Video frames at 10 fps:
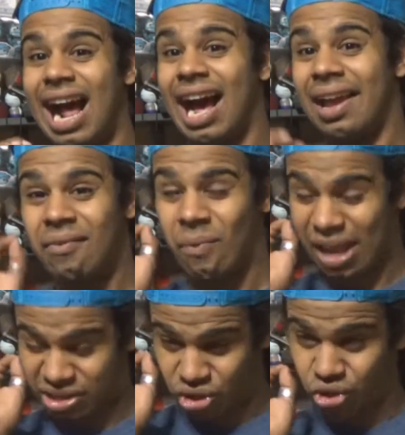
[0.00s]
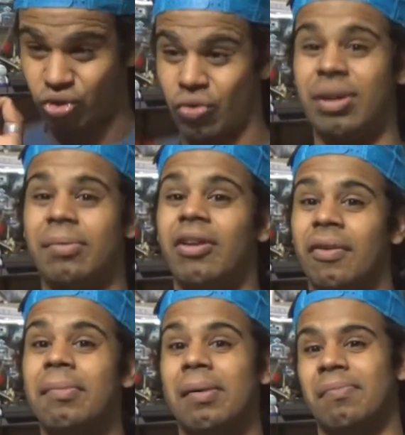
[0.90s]
I extremely
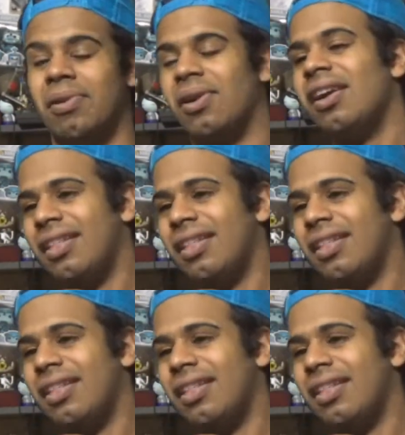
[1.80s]
remember